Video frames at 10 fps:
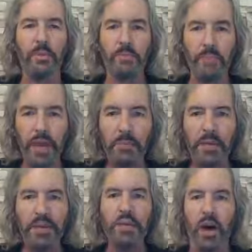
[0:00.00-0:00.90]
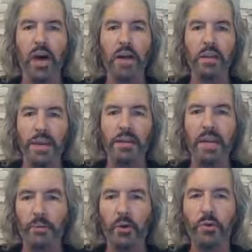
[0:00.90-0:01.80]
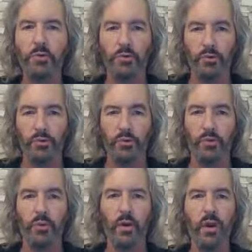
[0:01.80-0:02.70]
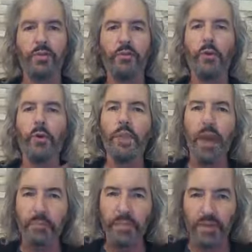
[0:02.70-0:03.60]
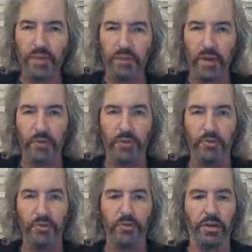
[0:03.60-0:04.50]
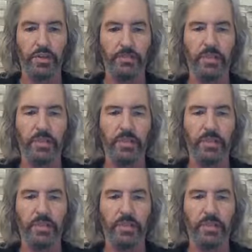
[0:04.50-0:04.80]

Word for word: Maybe God led that person to you for that business opportunity